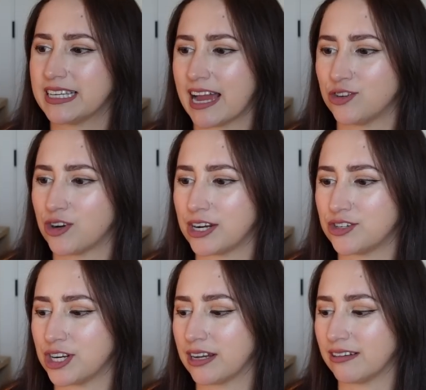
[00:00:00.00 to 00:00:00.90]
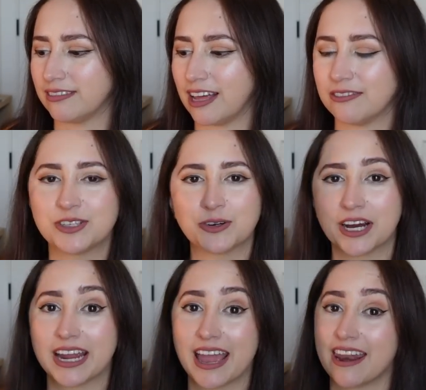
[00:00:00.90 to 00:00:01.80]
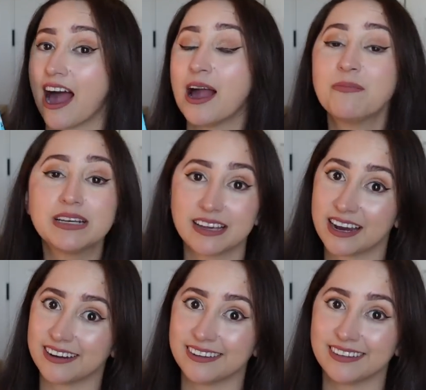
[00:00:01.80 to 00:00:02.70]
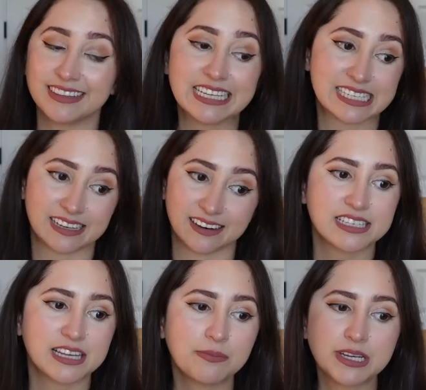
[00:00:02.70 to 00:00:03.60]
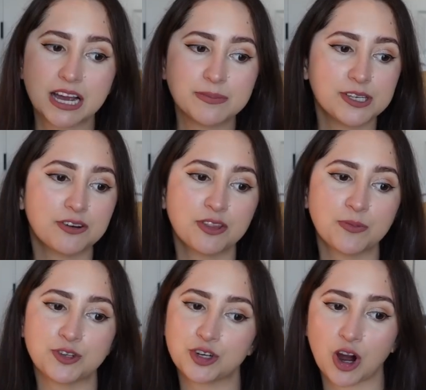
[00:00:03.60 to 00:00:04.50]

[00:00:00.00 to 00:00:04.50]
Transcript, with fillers: sad, tragic love story, and I'm excited. Listen, sometimes you're in the mood to